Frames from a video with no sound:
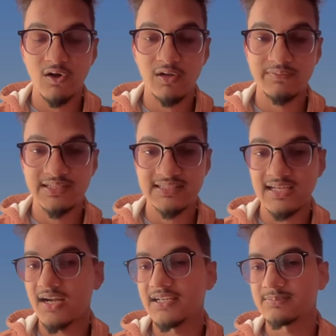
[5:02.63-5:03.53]
of these
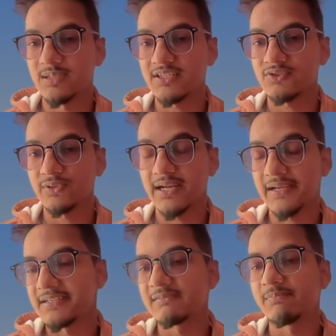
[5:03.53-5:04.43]
are displayed so that
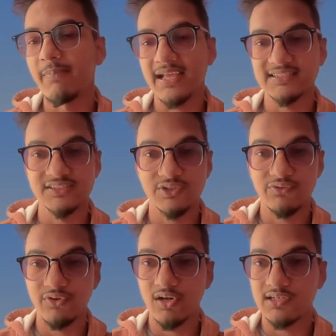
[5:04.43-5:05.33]
it matches your
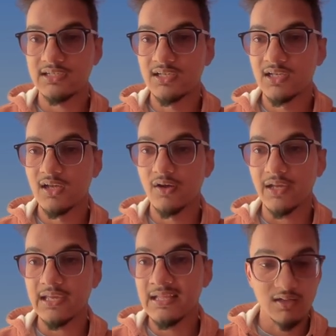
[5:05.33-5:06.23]
world.
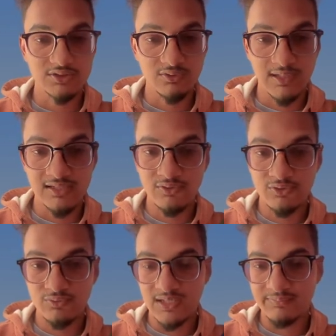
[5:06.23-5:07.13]
Okay, so I'll go
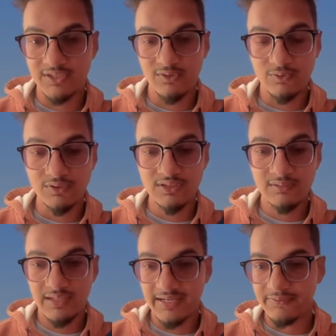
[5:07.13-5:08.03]
to one of the nodes,
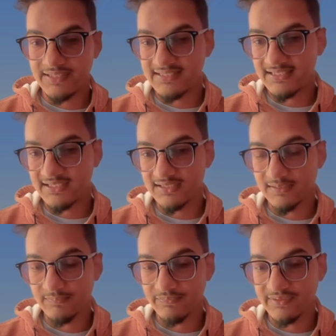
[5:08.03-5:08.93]
and you can see here,
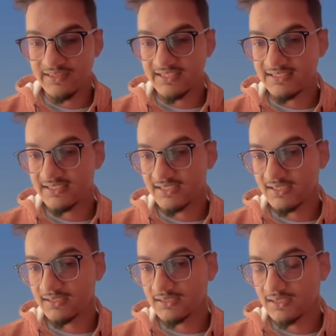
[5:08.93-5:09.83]
this
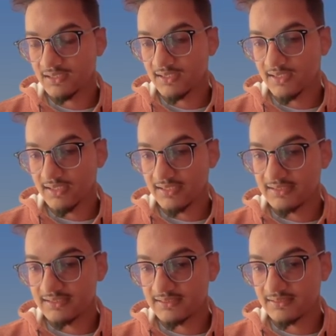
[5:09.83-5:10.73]
here is